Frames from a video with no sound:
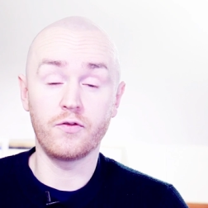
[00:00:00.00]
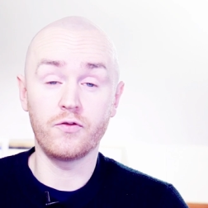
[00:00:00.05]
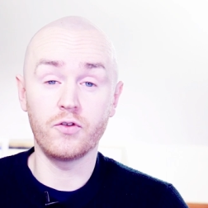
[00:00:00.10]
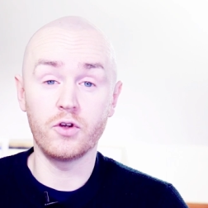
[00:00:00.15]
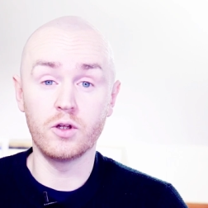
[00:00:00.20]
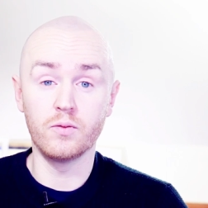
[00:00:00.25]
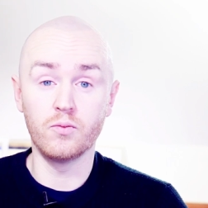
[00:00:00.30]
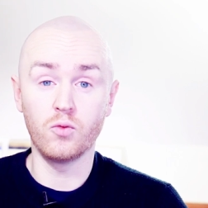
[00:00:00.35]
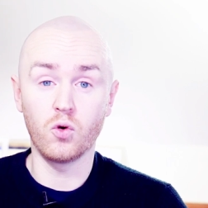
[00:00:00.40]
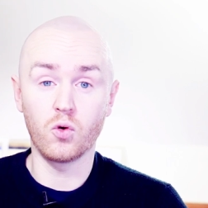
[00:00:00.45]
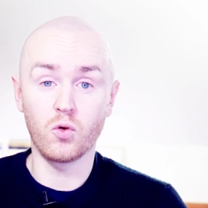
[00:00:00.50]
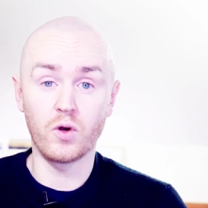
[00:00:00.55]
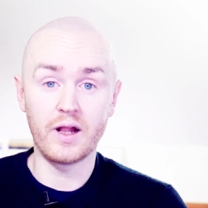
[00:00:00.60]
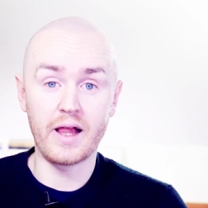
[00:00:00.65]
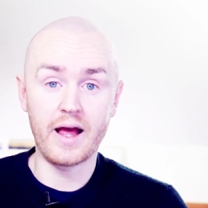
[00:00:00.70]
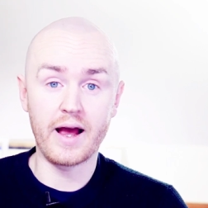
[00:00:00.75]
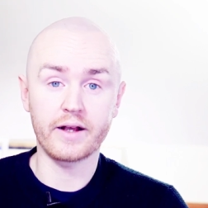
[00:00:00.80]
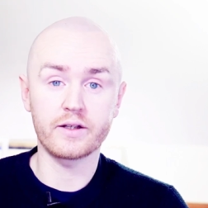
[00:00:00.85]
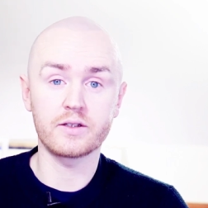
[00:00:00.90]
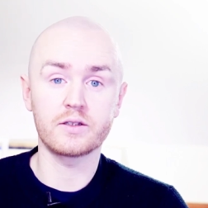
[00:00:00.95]
feel more
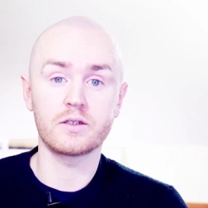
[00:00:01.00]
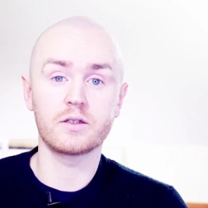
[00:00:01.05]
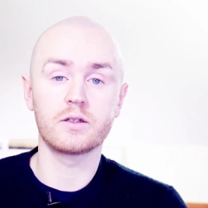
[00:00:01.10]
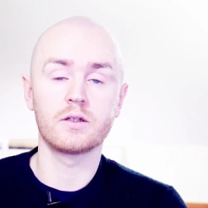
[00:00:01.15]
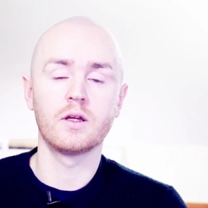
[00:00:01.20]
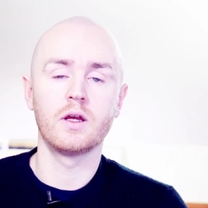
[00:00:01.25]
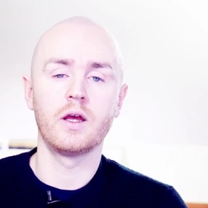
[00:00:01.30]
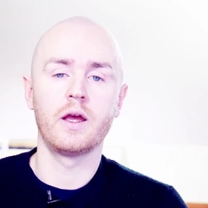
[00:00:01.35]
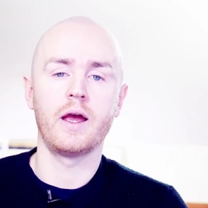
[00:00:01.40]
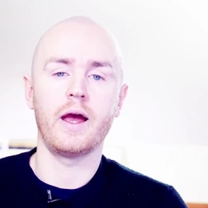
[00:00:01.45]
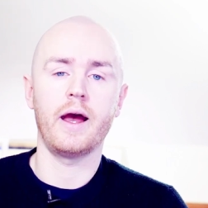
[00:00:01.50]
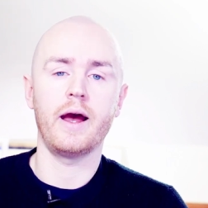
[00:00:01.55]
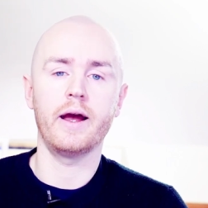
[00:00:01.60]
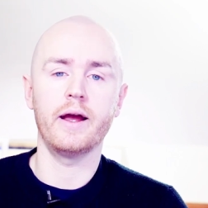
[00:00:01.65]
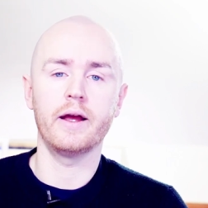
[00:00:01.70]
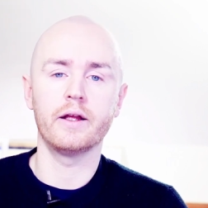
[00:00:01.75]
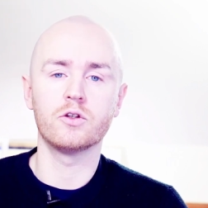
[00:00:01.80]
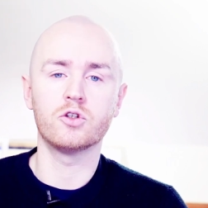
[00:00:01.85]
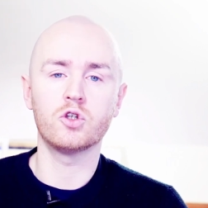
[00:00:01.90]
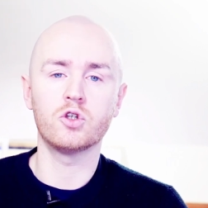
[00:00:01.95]
relaxed
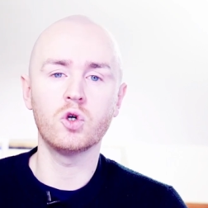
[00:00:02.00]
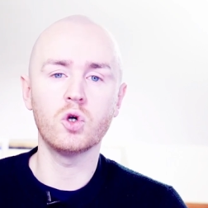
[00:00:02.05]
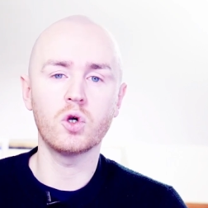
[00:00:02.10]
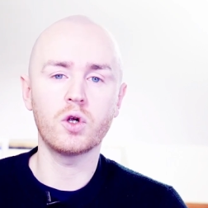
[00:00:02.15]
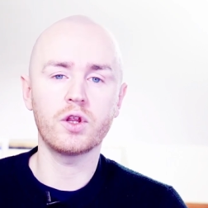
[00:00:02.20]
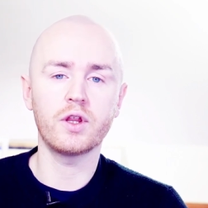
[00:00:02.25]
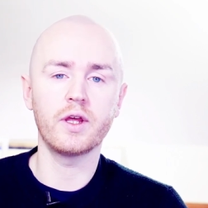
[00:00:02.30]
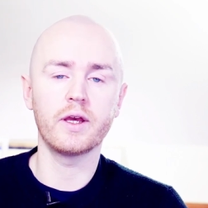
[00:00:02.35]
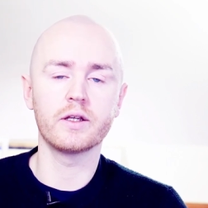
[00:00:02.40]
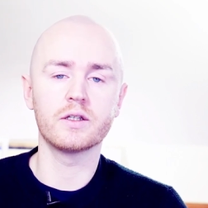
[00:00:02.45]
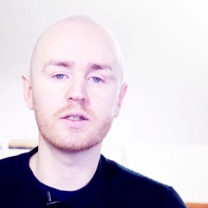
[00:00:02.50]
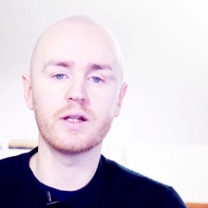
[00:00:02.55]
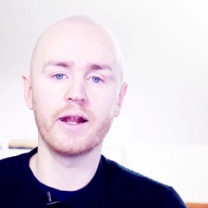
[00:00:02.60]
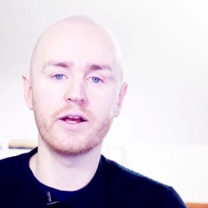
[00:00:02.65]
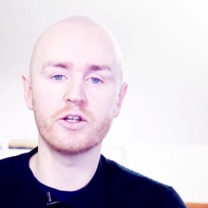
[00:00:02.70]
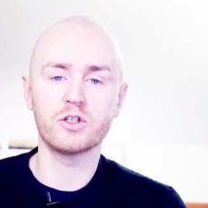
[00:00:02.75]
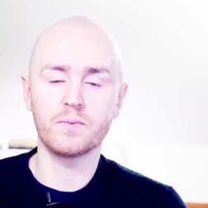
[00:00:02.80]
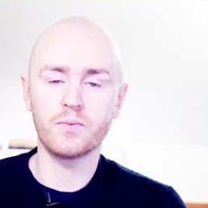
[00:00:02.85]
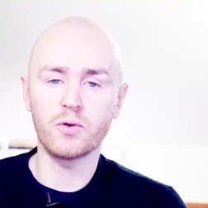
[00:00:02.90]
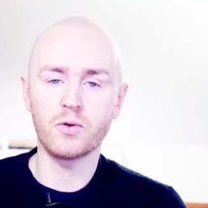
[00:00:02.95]
and took things
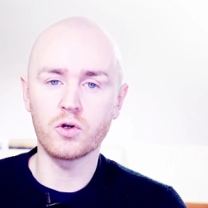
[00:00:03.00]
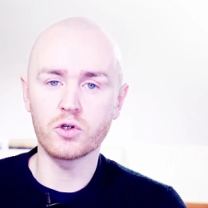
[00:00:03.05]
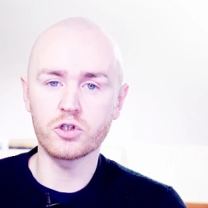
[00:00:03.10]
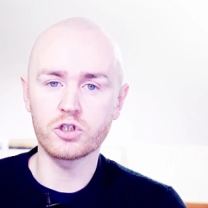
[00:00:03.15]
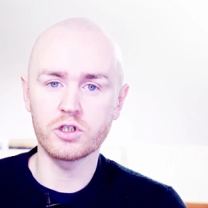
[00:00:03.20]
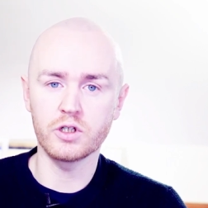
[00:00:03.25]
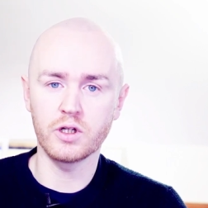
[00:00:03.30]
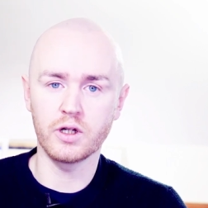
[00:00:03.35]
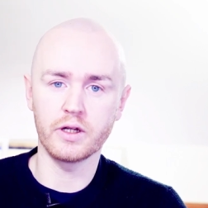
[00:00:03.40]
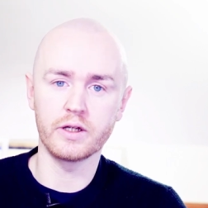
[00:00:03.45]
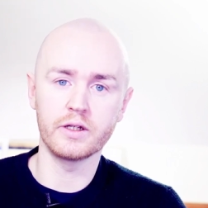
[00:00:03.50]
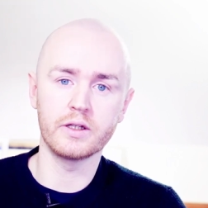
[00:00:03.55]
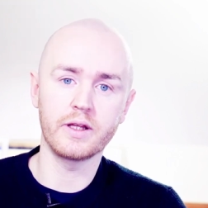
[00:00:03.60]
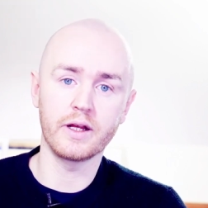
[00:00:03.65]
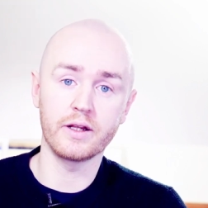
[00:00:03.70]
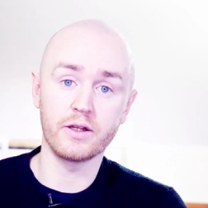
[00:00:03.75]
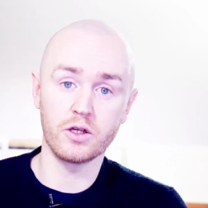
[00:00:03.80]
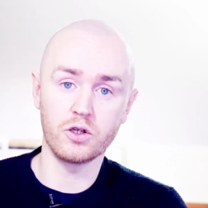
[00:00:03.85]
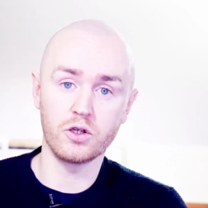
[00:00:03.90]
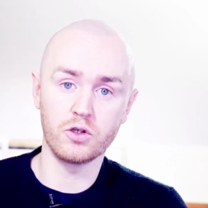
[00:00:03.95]
less personally
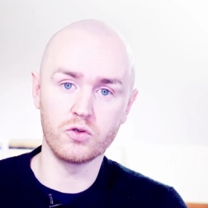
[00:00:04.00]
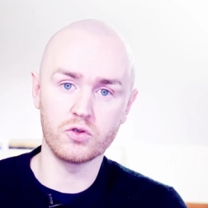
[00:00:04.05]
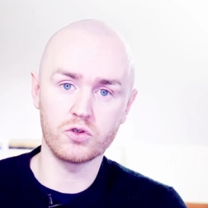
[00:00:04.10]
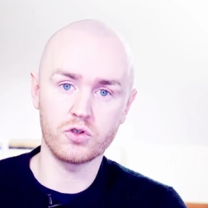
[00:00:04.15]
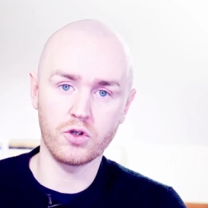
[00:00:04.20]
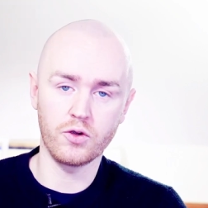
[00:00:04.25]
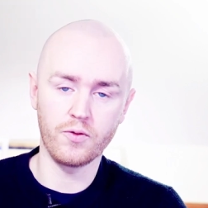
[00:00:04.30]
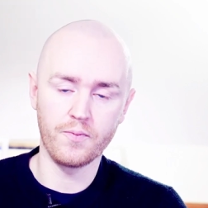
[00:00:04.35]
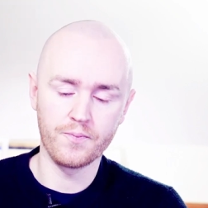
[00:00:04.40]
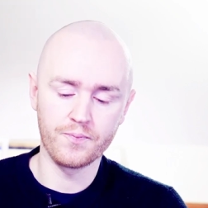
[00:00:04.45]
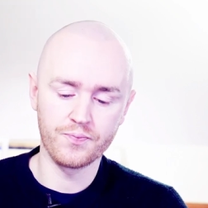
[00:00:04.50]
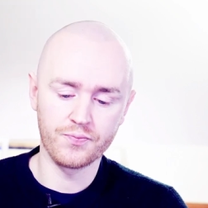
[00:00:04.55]
than they used to.